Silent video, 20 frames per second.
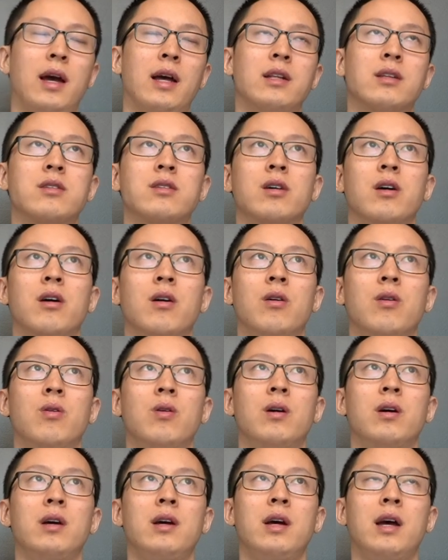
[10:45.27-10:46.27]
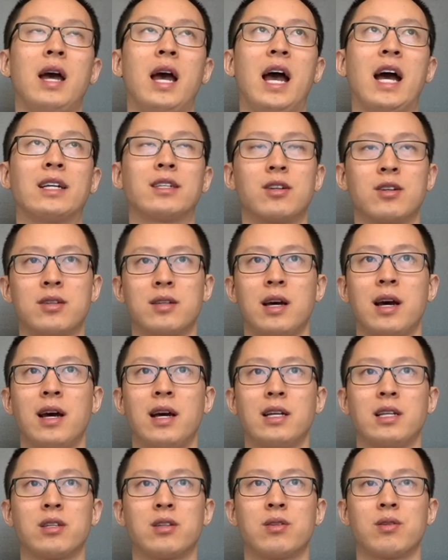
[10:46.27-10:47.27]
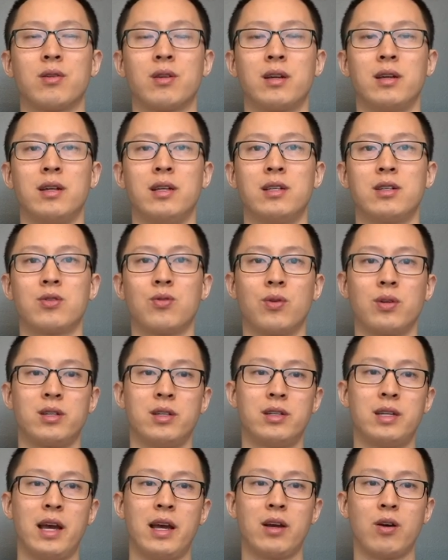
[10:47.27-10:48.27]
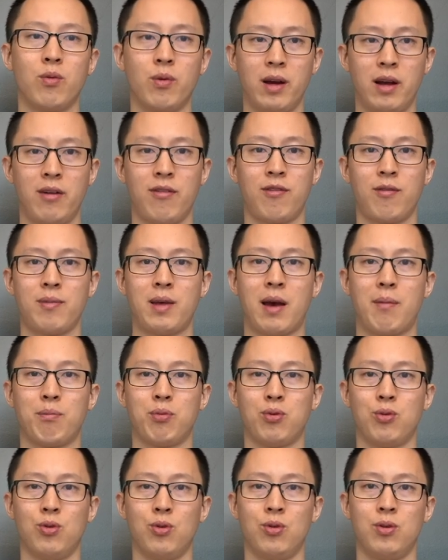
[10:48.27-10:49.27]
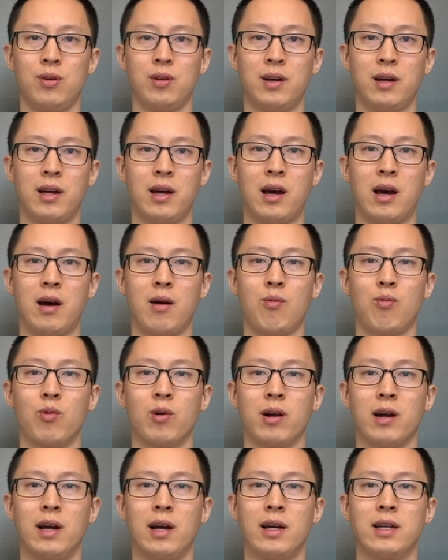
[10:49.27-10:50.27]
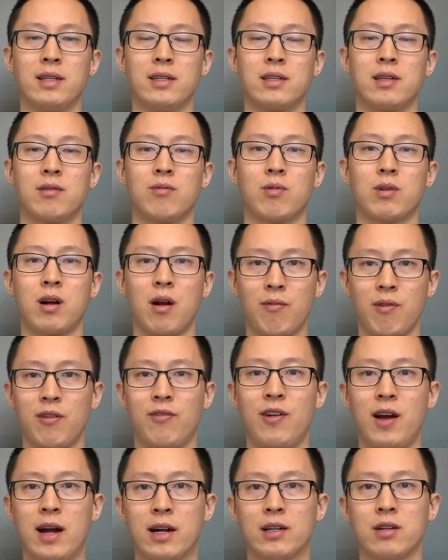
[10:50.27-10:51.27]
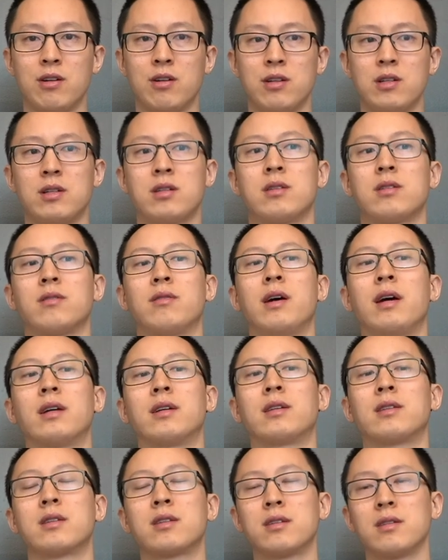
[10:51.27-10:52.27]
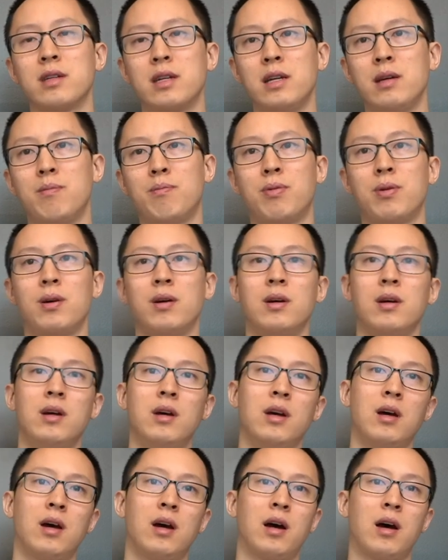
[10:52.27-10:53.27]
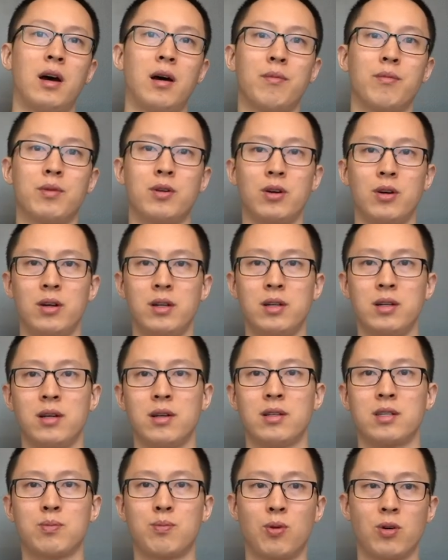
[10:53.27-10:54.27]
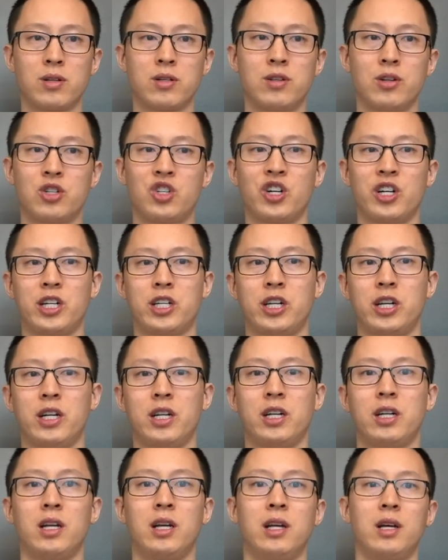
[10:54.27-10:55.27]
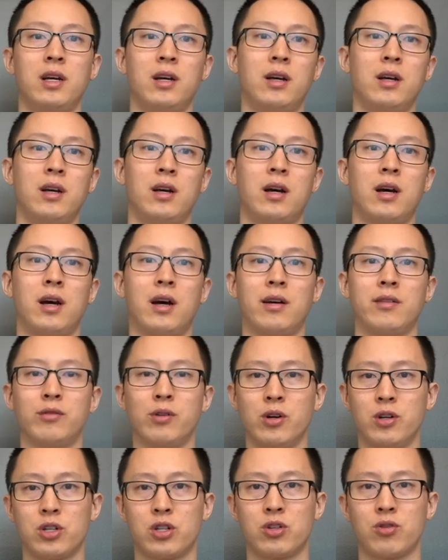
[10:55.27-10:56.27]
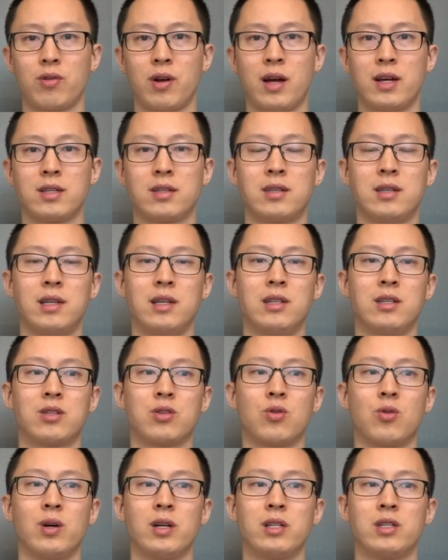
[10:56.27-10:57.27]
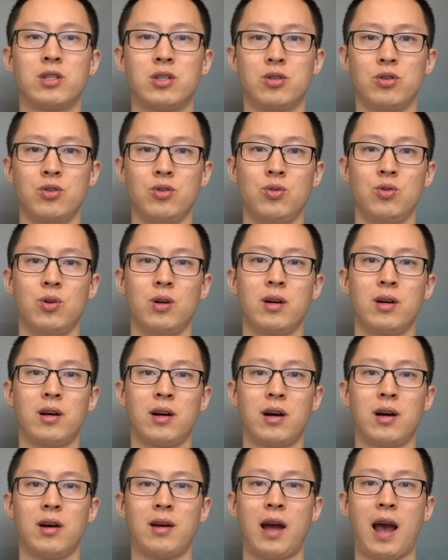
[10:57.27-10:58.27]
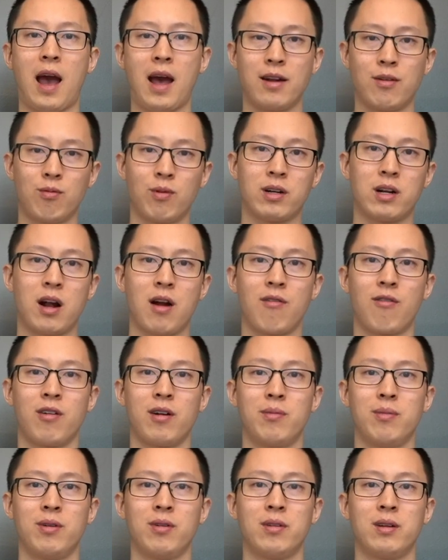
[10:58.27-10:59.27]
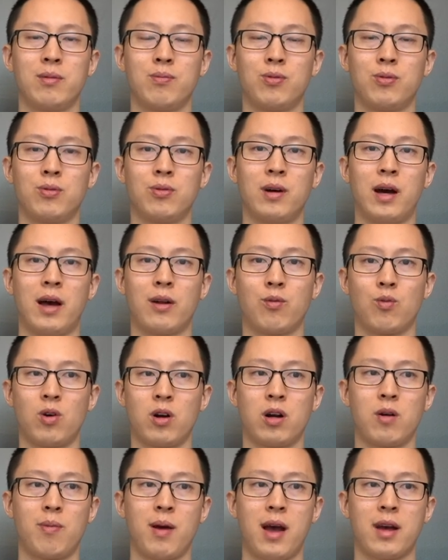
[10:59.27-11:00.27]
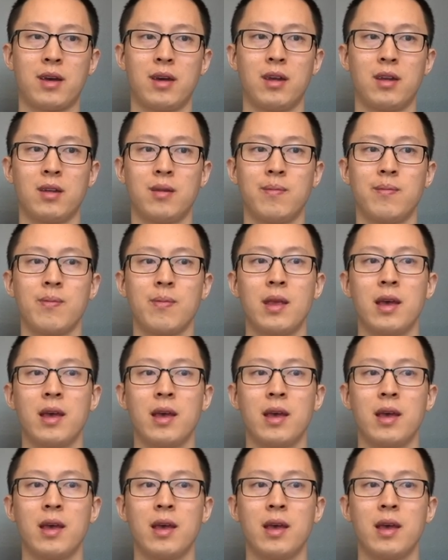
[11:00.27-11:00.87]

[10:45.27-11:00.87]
And so exercise is going to take away from that pool, whereas recovery factors like sleep, good sports nutrition, low stress is going to add recovery ability pool, add water back in.